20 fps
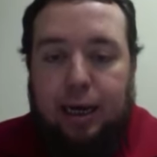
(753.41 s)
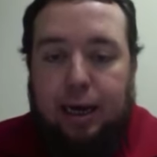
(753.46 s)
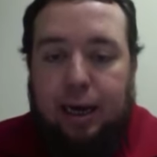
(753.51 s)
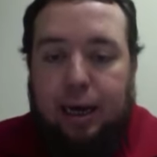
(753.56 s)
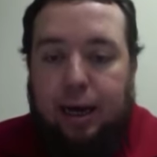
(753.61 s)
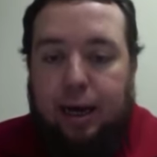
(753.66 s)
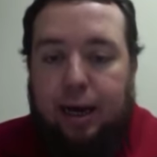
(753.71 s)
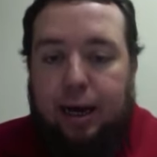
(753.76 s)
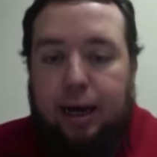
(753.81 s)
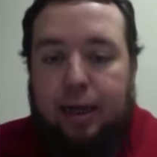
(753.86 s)

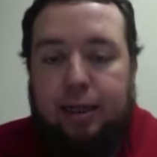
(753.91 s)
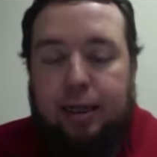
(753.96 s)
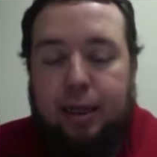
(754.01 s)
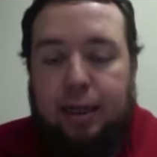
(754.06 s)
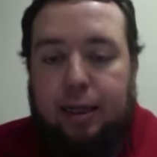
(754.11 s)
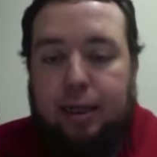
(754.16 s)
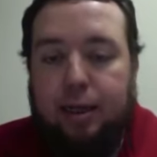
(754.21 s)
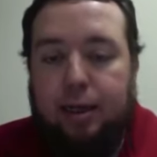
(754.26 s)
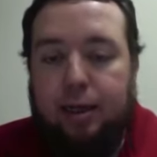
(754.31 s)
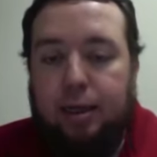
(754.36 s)
And
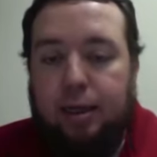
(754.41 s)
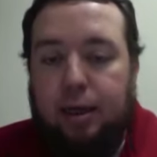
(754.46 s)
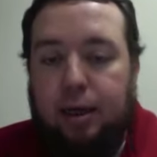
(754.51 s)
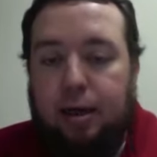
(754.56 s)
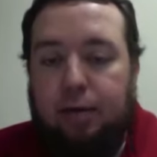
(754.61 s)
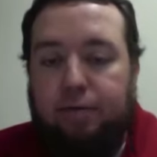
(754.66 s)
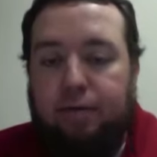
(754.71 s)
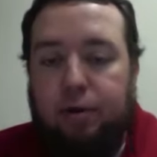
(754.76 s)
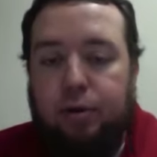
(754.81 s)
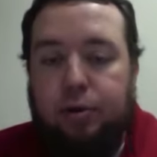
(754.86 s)
then
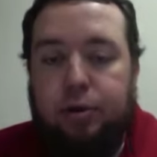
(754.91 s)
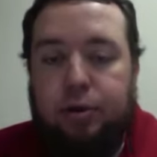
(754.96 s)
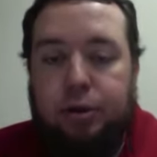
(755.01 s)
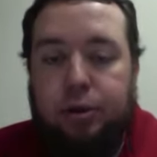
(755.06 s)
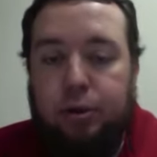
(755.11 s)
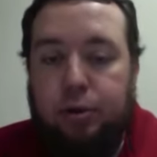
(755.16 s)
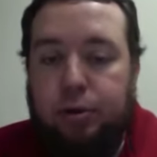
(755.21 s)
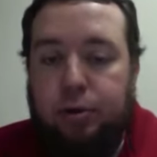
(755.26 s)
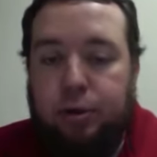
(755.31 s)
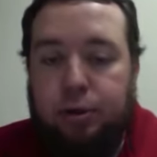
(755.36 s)
the verse
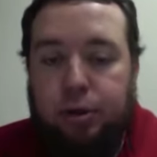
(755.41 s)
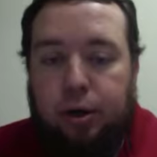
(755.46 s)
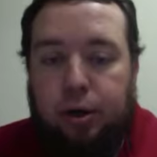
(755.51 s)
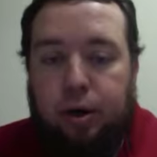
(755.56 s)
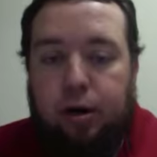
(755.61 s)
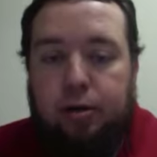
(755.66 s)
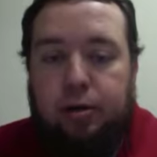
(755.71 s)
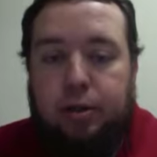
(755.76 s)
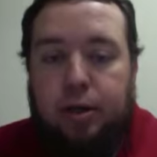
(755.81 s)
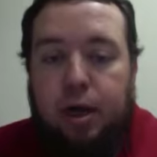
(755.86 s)
2
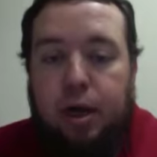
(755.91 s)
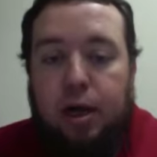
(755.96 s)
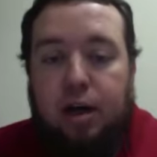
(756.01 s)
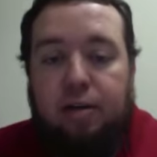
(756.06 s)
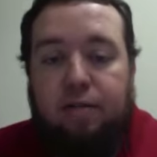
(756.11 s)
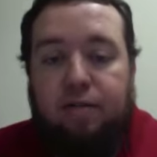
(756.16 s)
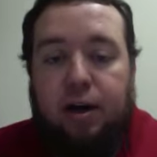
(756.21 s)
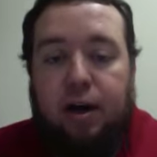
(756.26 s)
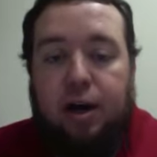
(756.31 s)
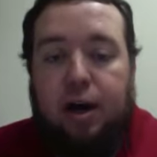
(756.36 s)
starts,
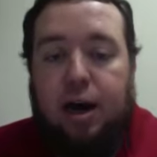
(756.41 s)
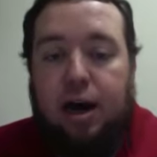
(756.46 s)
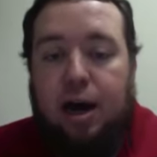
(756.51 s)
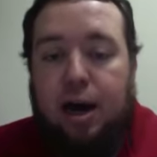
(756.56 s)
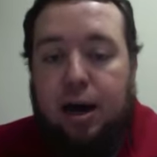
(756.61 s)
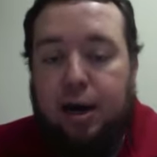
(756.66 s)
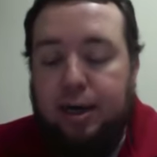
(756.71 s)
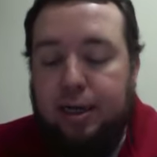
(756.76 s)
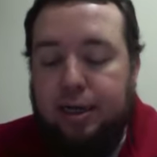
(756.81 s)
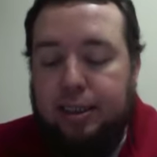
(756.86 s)

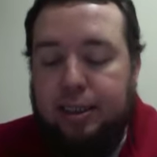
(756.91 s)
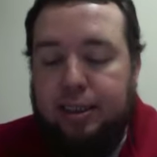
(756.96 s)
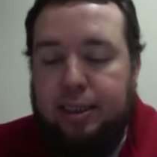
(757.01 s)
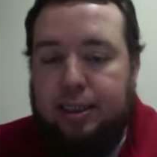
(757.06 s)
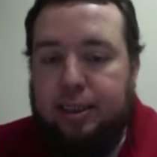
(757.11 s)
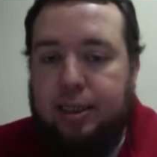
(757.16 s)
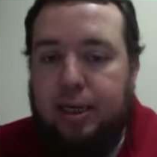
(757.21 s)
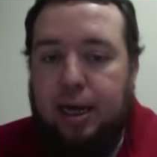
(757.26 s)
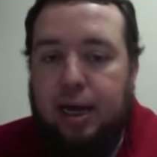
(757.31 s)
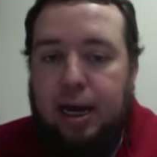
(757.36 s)

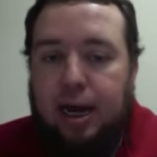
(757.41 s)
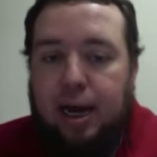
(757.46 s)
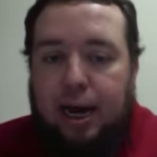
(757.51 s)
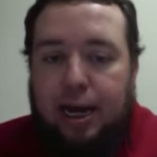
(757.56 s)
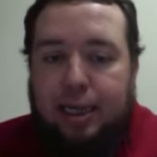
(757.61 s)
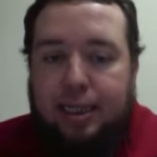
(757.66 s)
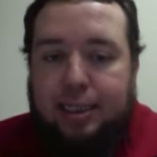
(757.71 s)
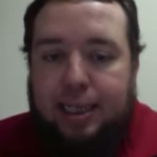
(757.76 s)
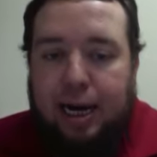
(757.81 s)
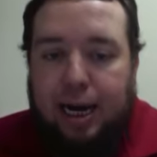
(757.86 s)
v'ha'aretz
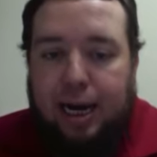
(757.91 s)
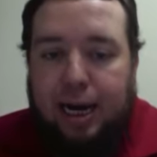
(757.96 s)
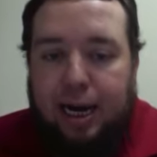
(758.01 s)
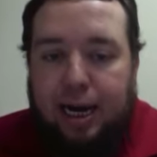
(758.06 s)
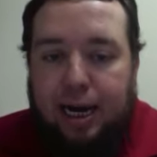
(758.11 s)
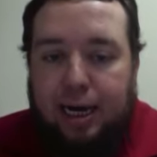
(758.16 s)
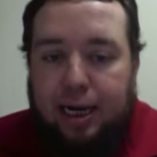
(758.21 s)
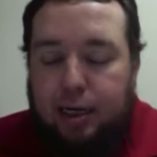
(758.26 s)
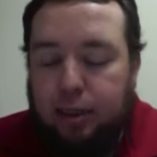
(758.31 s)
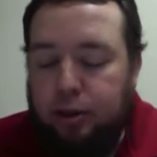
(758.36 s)

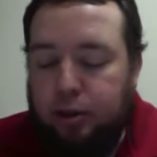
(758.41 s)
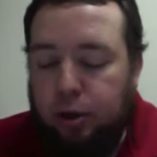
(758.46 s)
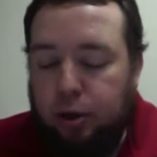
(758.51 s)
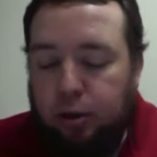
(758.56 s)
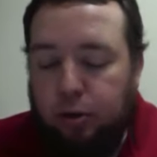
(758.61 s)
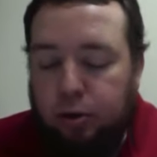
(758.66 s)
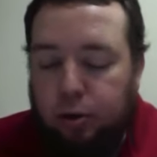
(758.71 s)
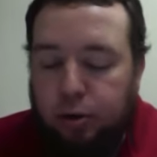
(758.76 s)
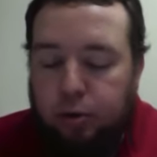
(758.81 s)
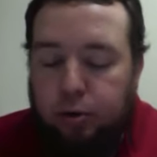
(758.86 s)
haitai
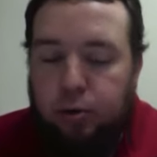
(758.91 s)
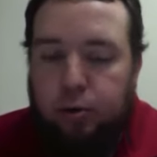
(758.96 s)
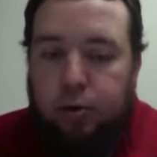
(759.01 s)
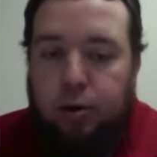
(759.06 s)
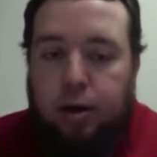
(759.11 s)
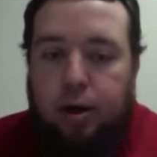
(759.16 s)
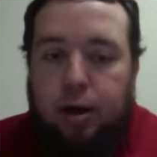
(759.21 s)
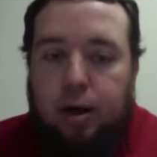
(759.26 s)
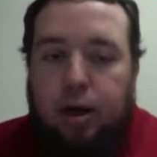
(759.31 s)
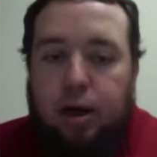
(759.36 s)
tohu
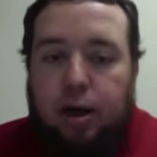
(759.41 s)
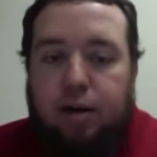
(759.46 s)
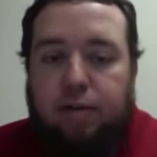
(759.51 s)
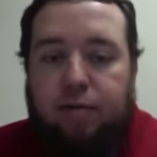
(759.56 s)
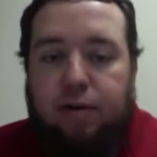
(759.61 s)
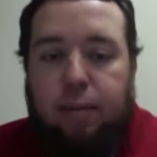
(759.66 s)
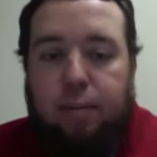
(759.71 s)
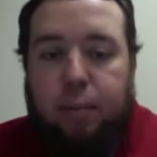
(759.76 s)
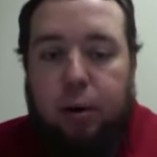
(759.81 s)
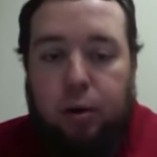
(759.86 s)

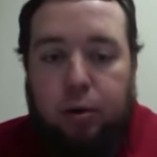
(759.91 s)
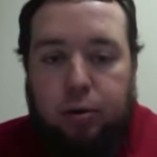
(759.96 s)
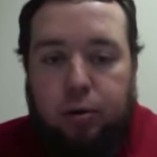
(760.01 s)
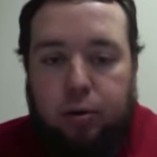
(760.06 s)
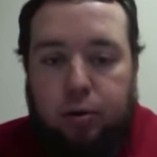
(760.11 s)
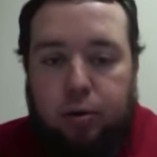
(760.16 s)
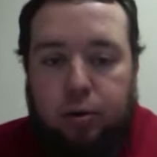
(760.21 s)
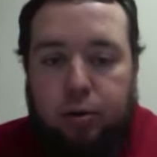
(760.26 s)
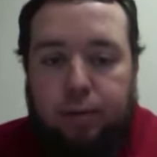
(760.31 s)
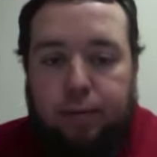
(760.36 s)

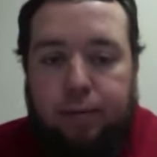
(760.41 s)
vabohu.